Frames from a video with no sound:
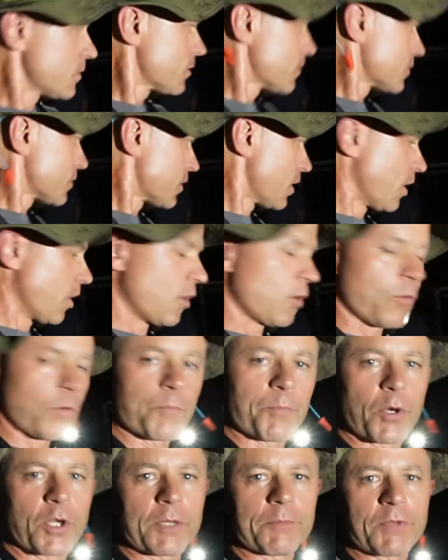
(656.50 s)
So we
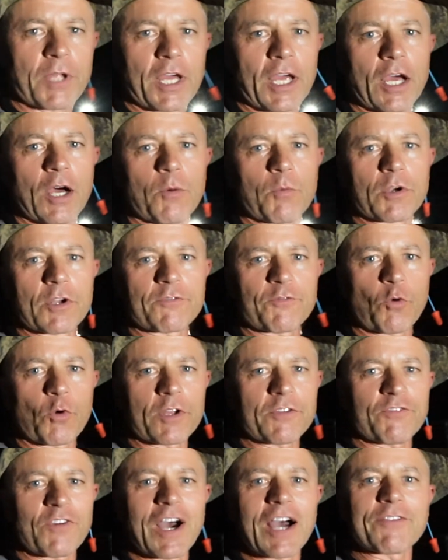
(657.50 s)
put him down with a
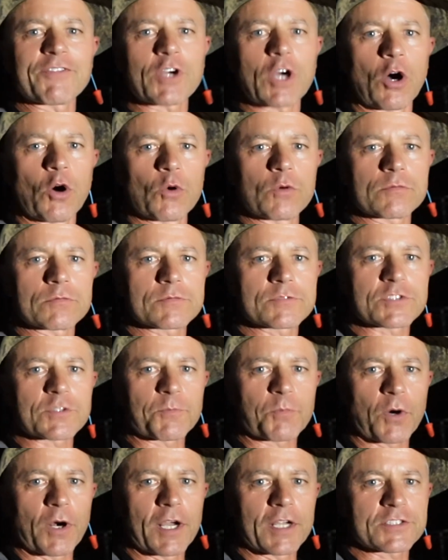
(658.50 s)
45 Colt
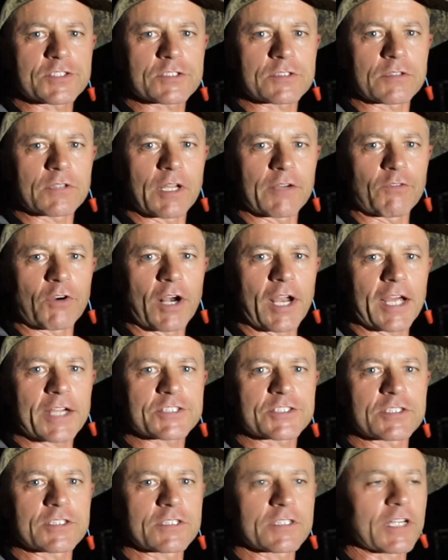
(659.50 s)
suppressed lever action.